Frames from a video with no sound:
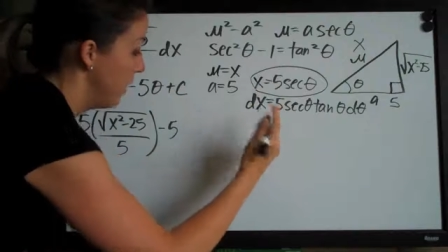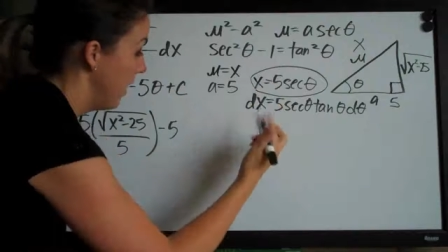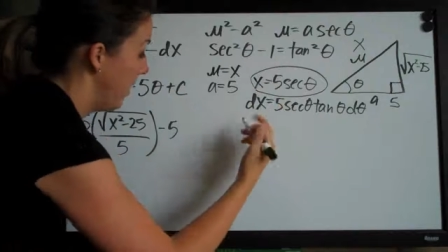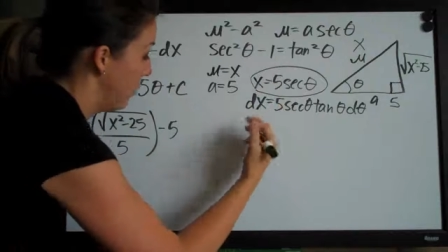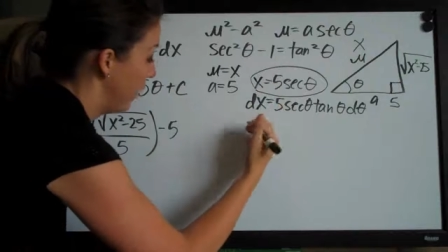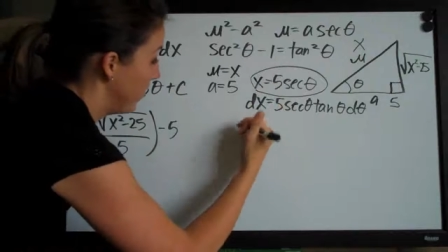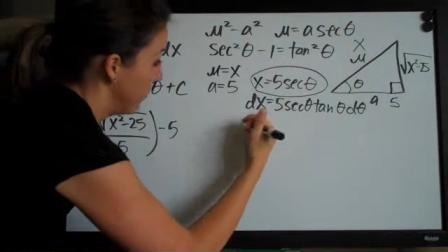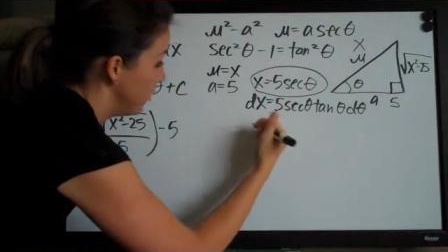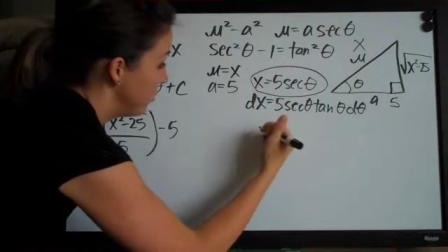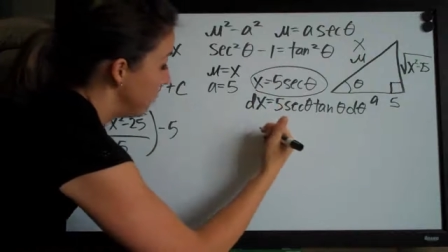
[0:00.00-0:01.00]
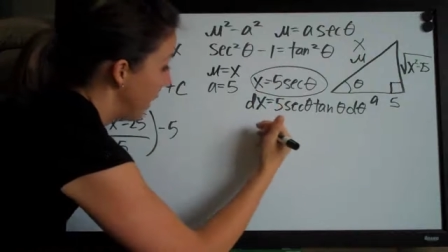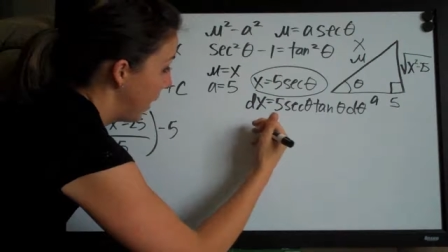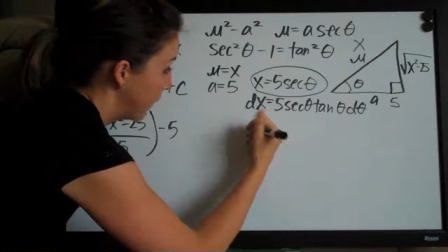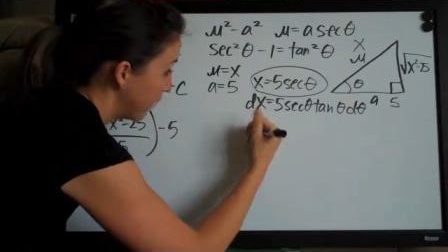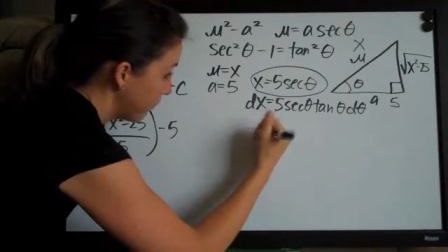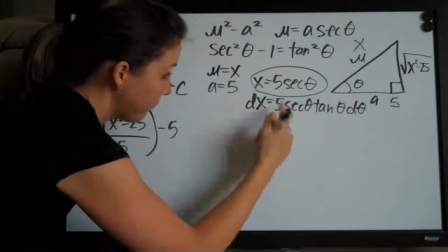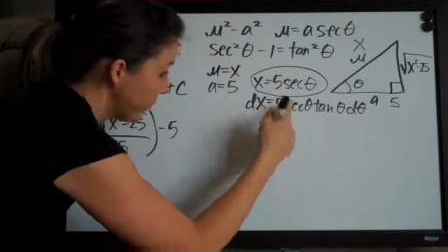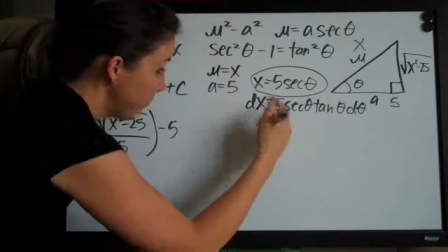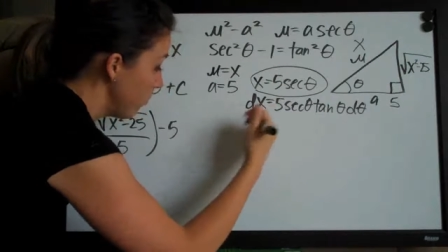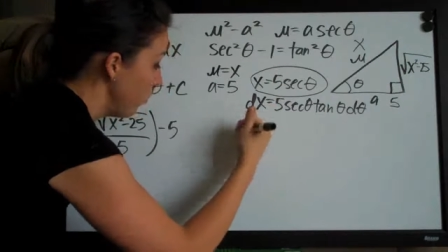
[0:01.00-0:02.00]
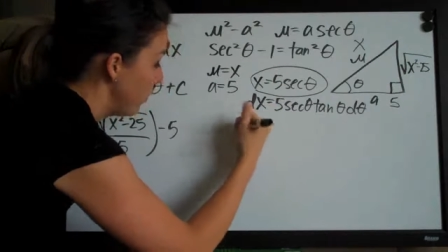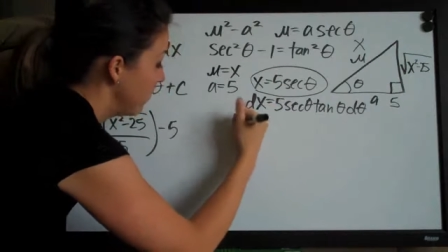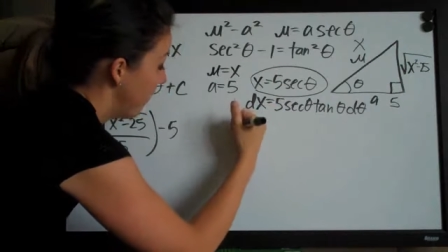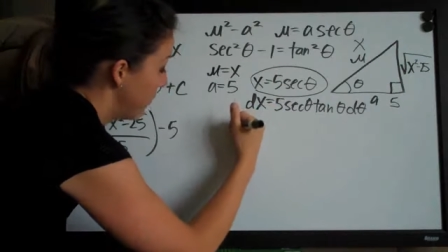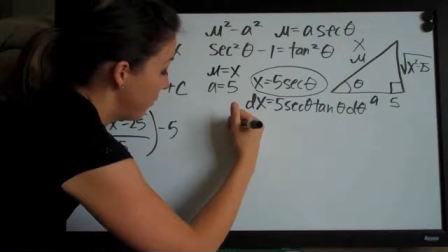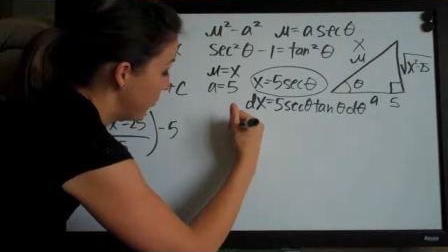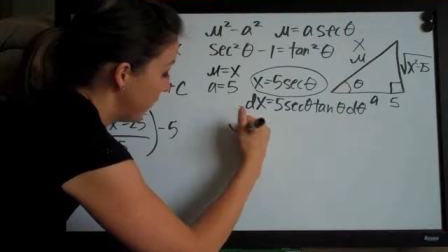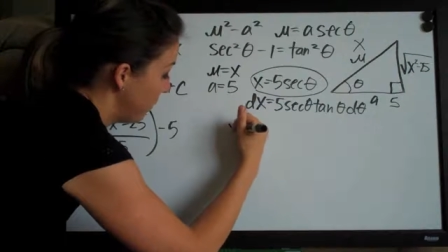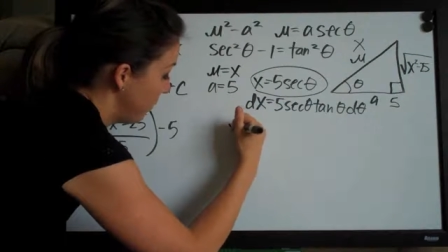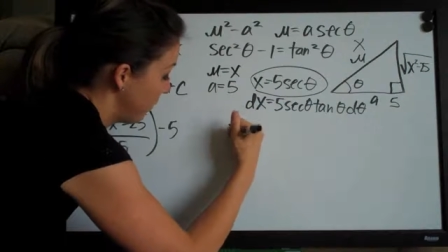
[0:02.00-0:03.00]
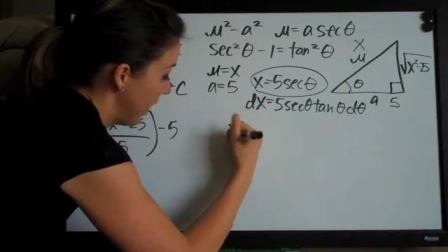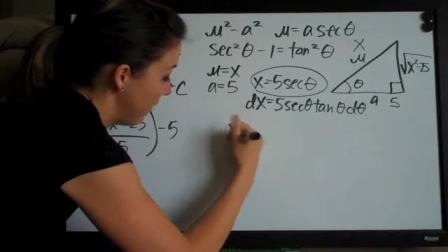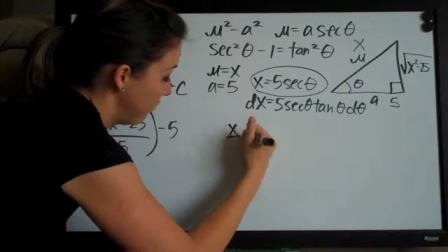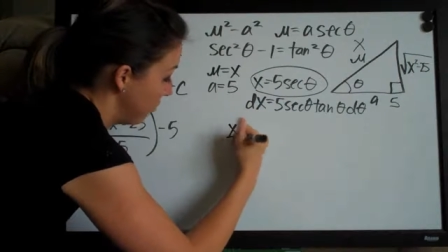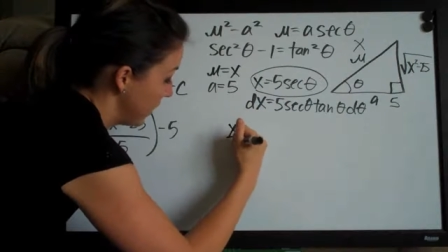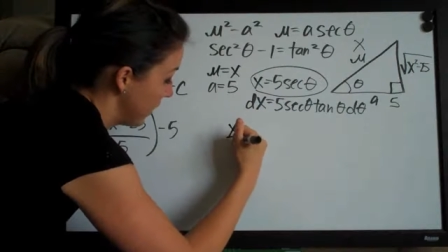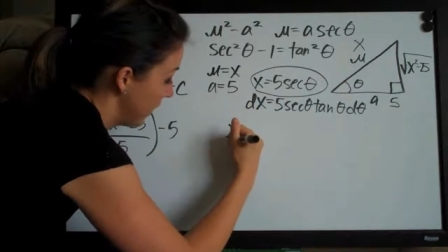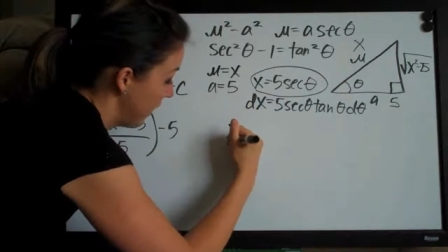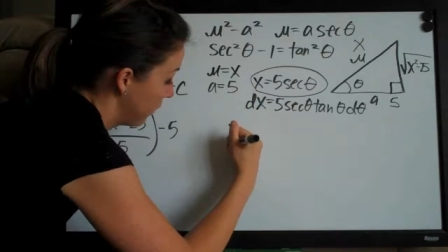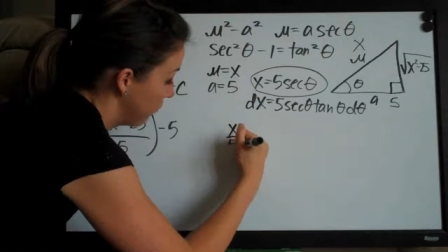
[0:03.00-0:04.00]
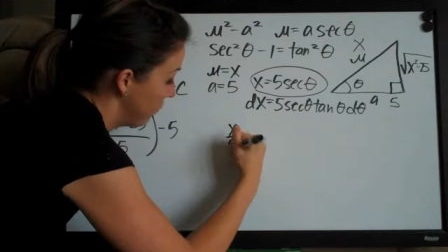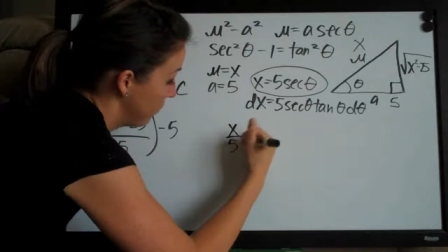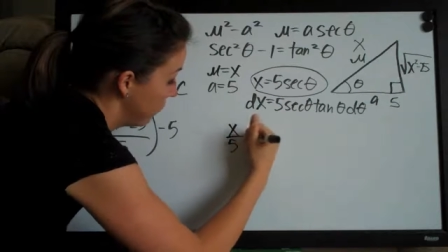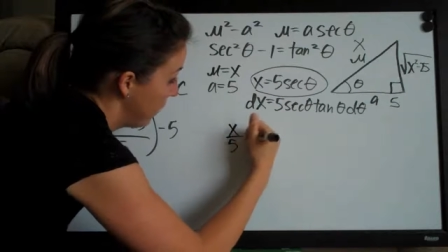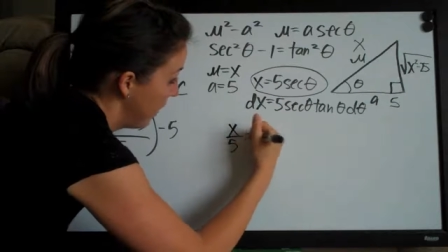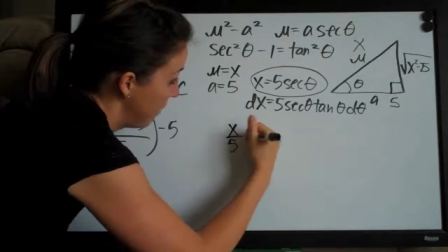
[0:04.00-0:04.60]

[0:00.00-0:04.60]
And the way that we do that, we divide both sides by 5, so we get x over 5